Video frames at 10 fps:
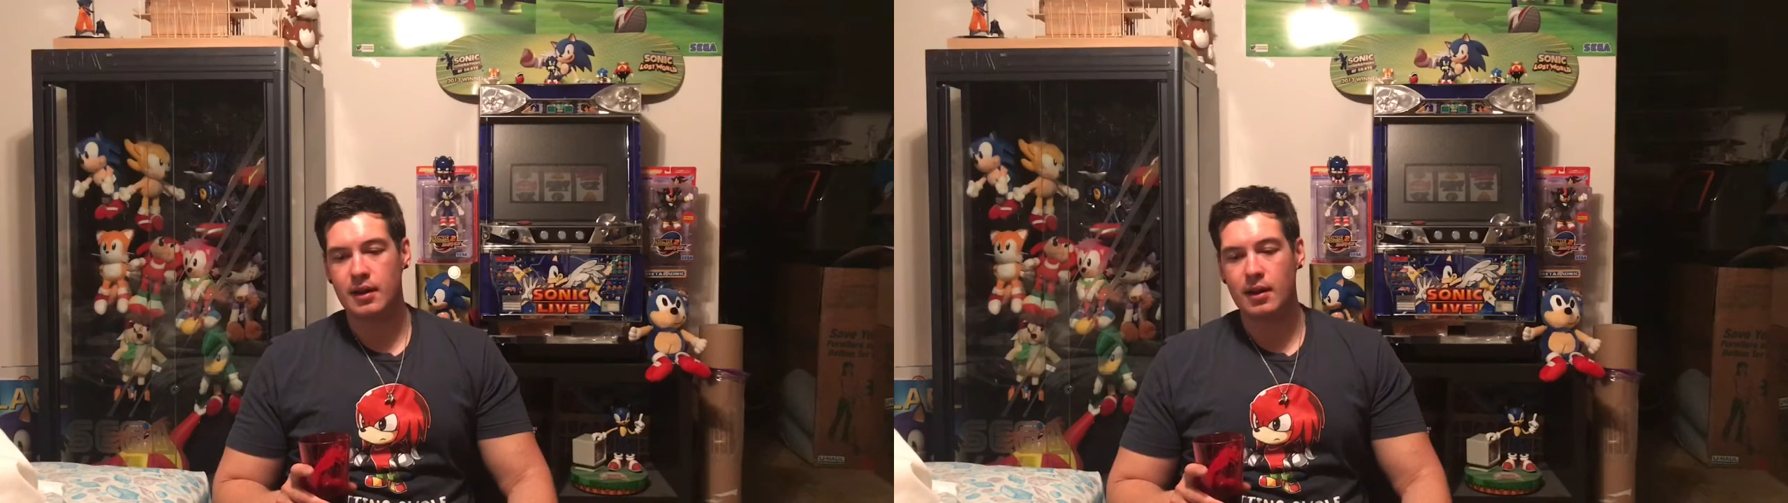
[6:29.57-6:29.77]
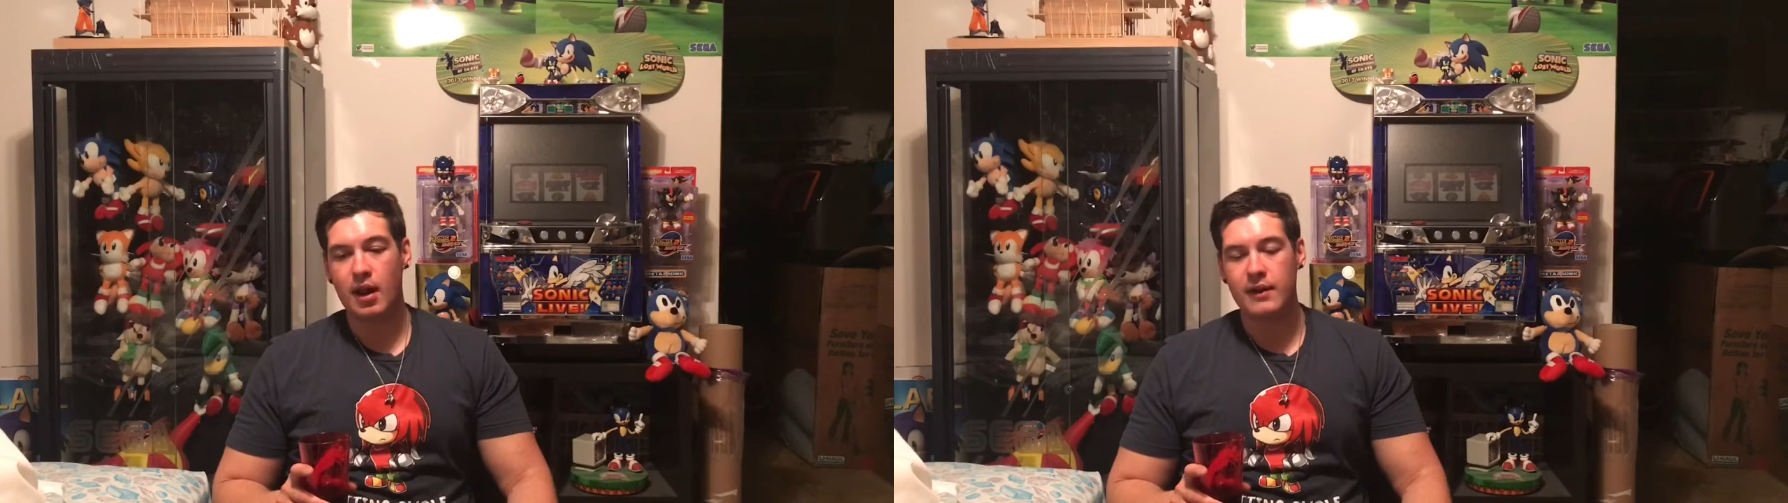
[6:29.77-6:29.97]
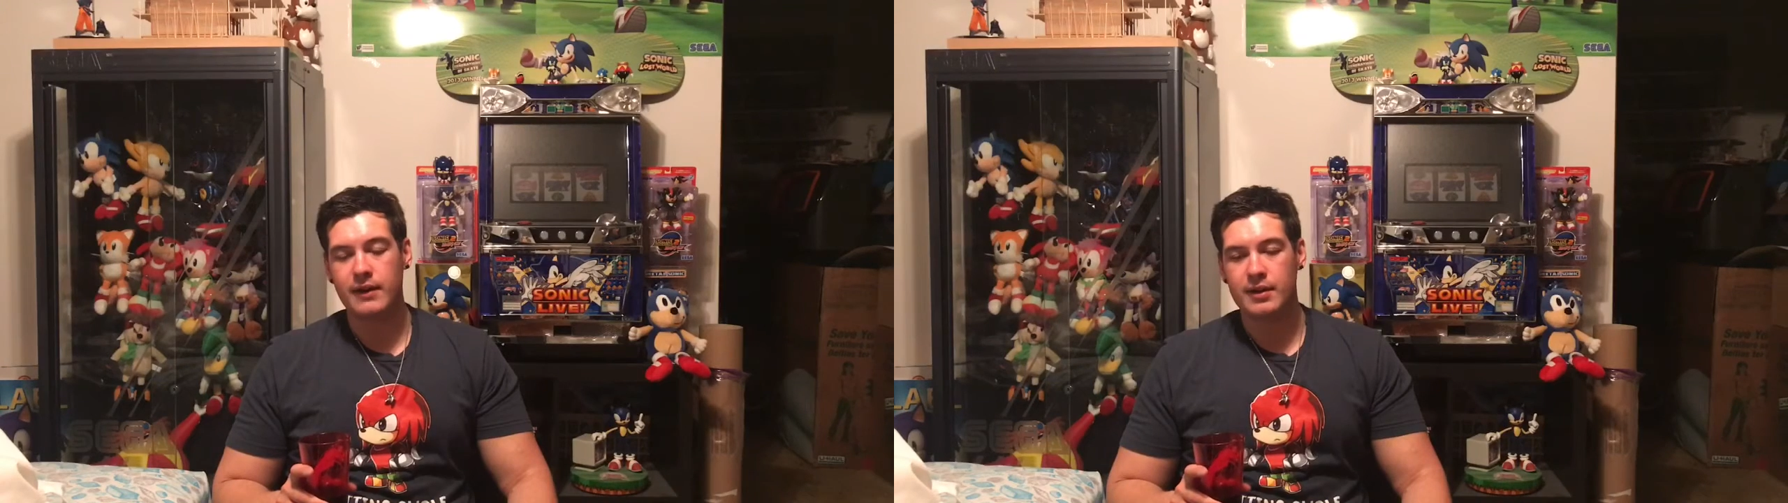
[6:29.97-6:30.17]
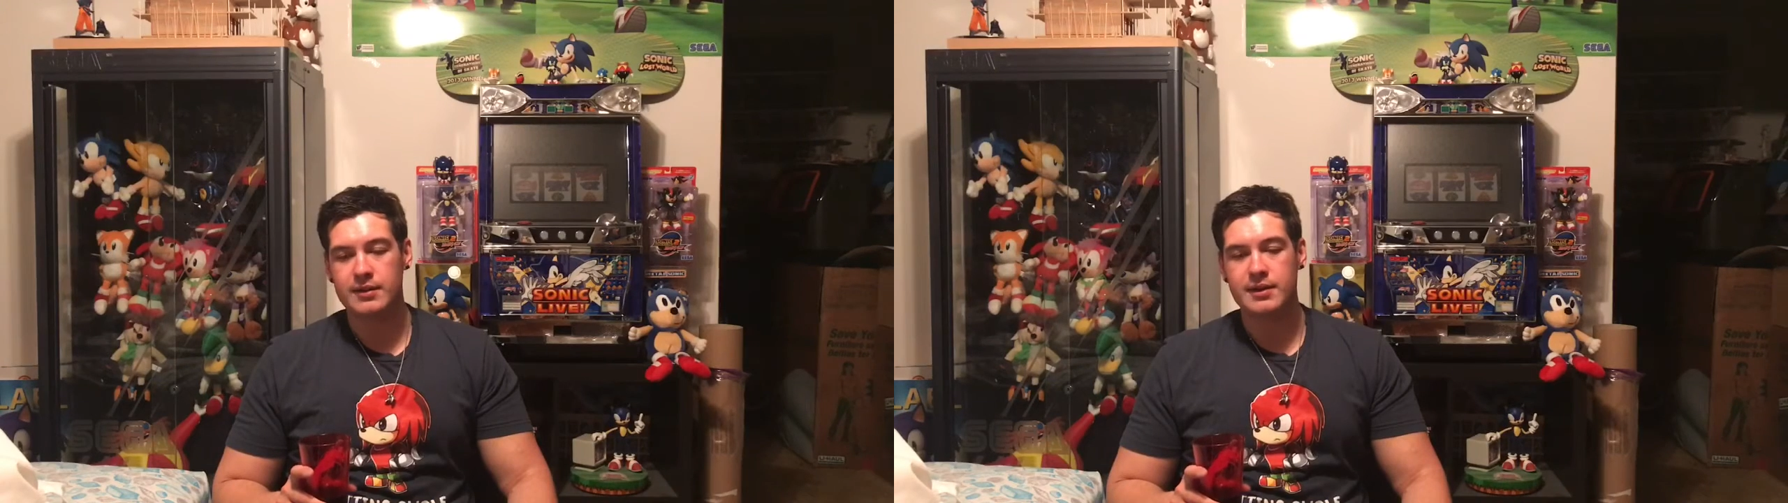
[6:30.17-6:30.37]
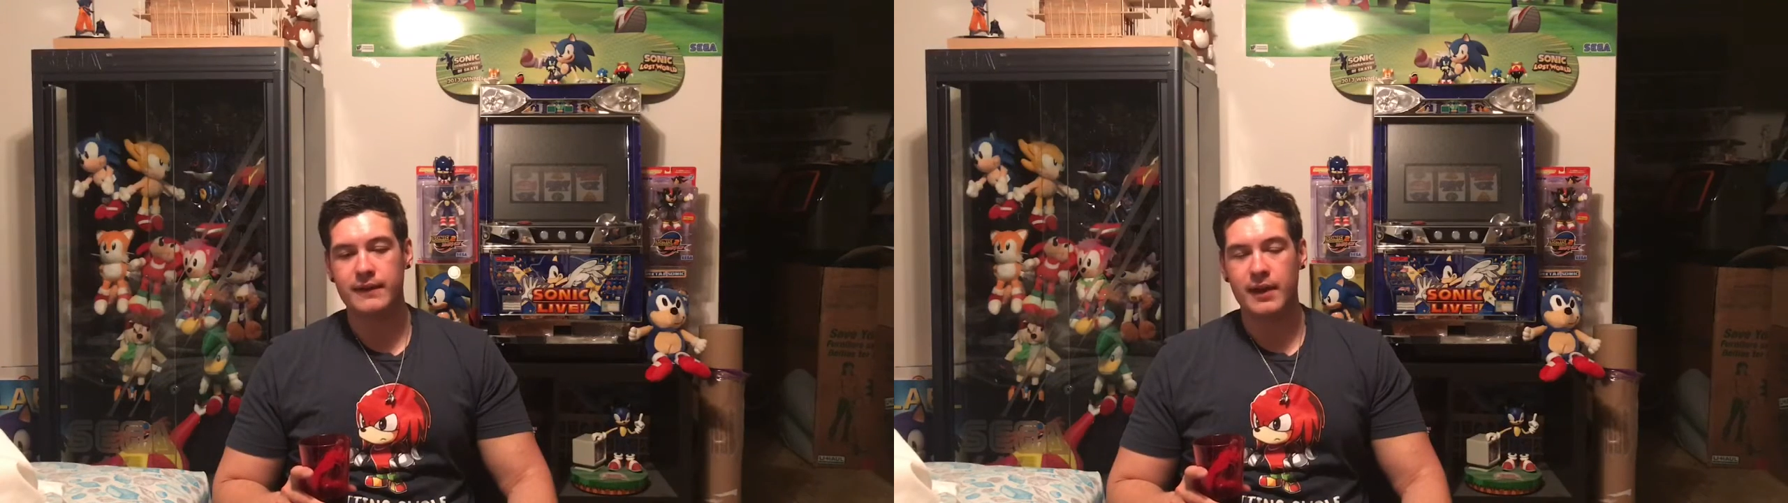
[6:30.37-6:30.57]
lot of other
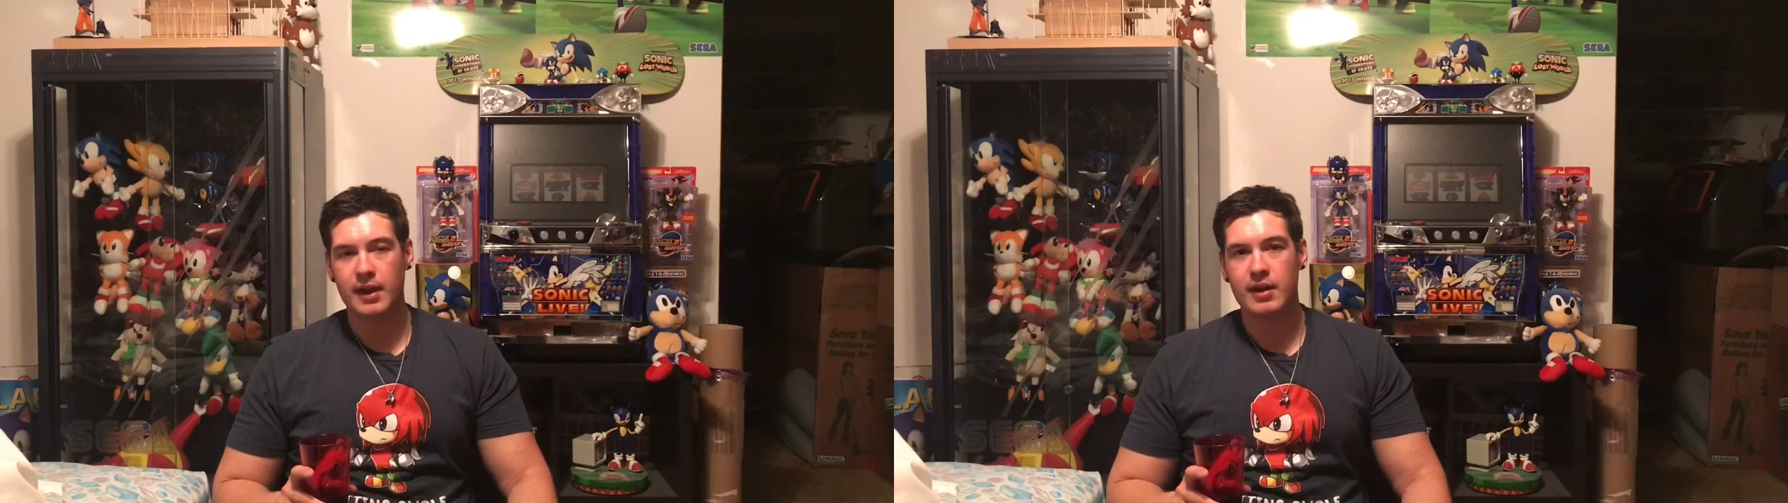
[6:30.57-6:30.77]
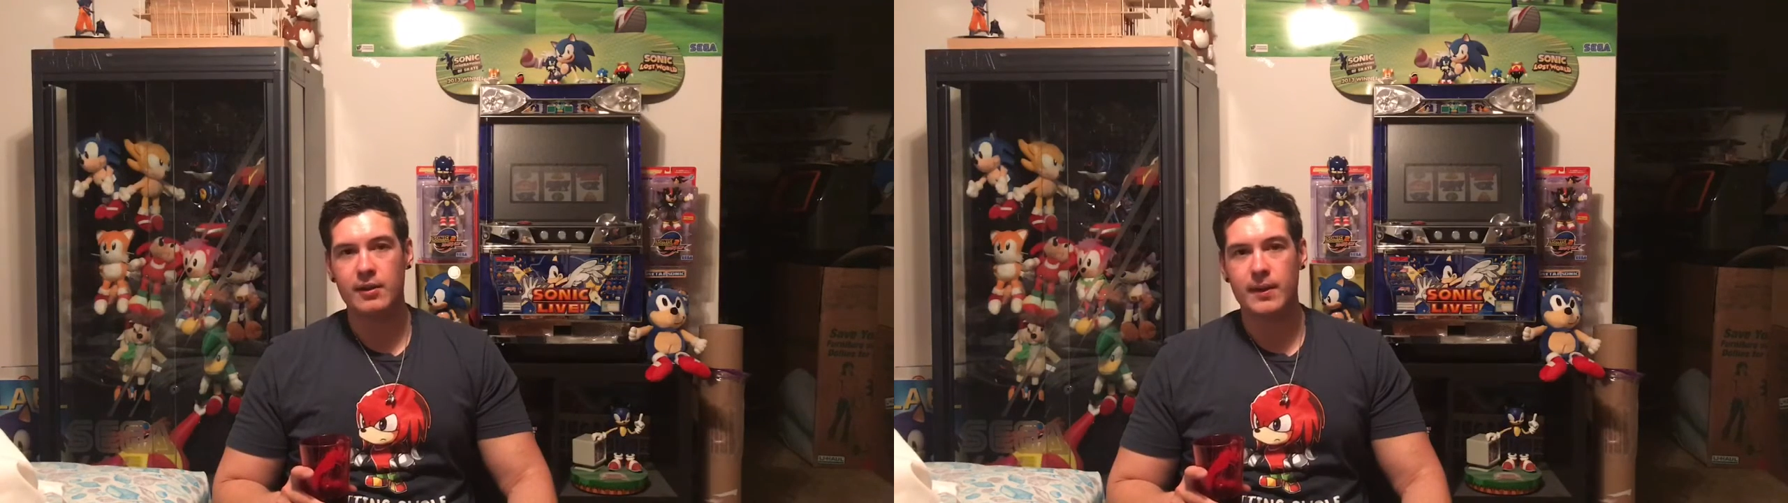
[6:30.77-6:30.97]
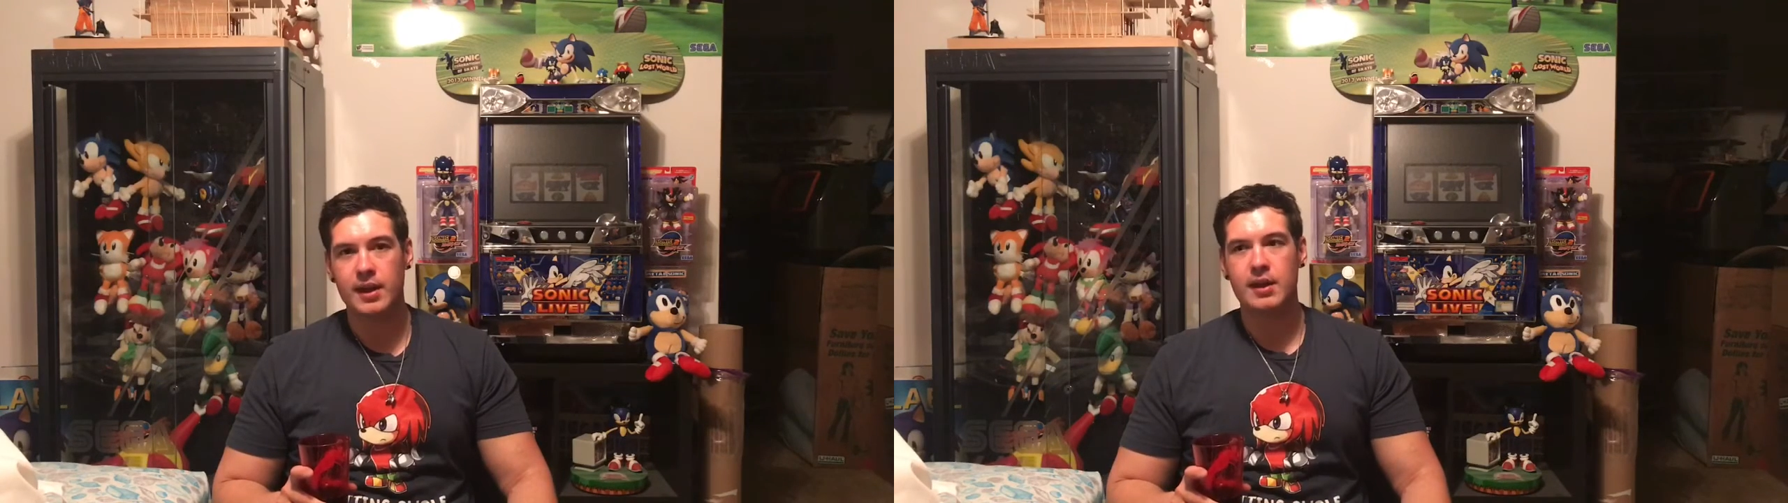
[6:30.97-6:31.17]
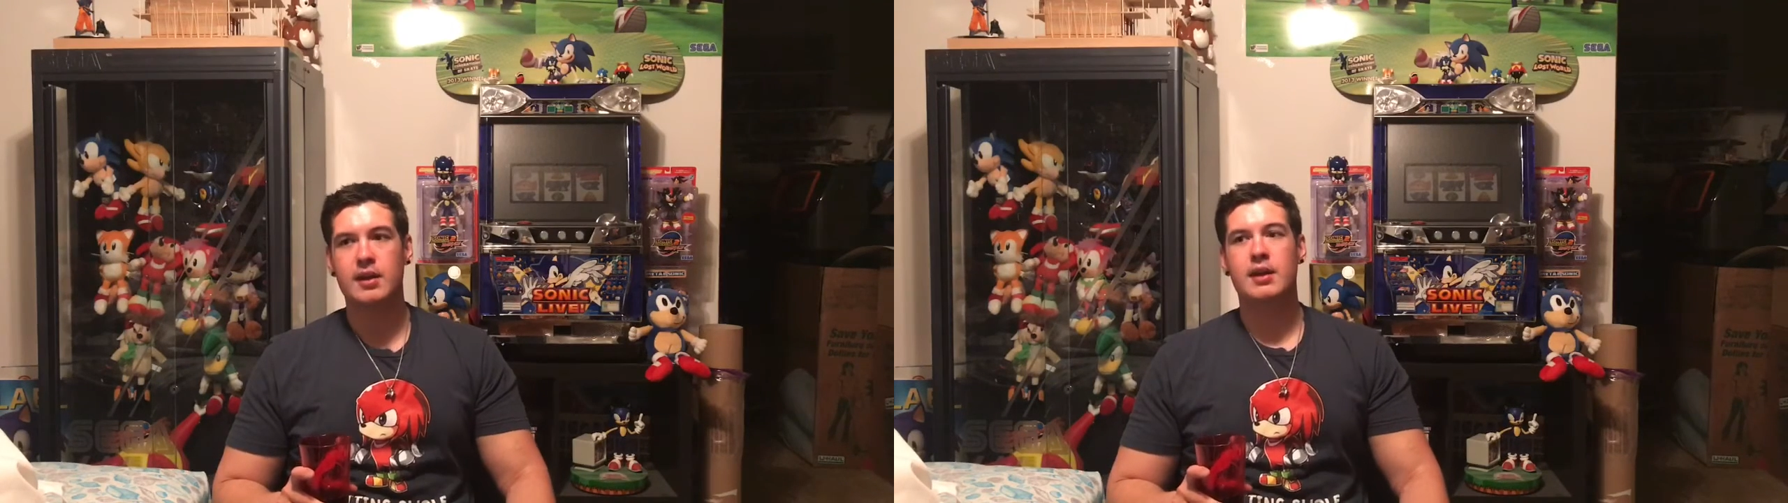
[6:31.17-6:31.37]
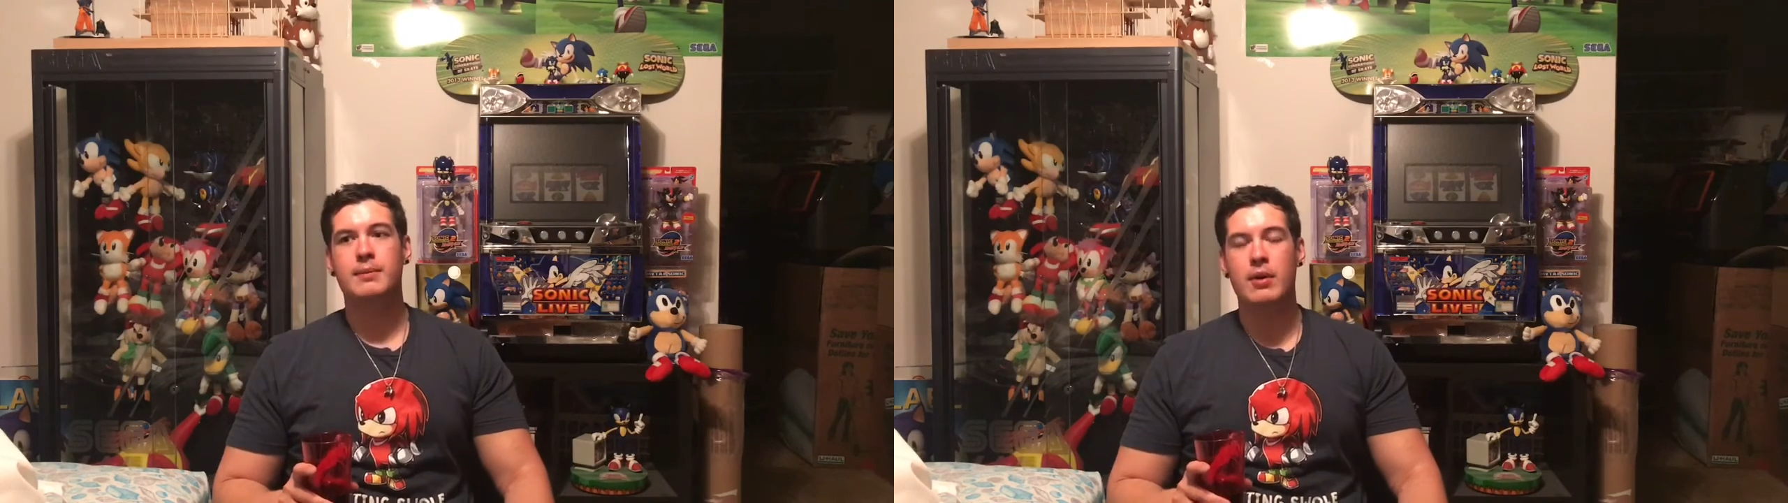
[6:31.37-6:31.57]
stuff like Hello Kitty,